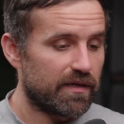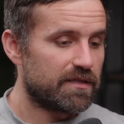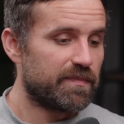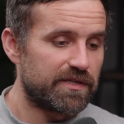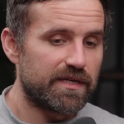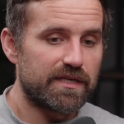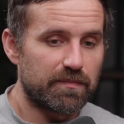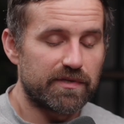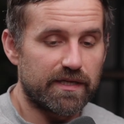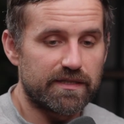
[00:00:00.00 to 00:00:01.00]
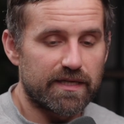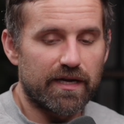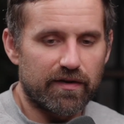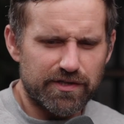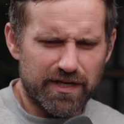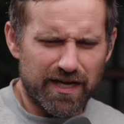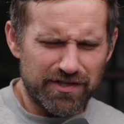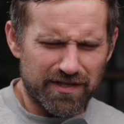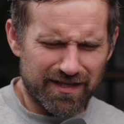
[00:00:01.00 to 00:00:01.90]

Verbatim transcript: especially as it pertains to higher education,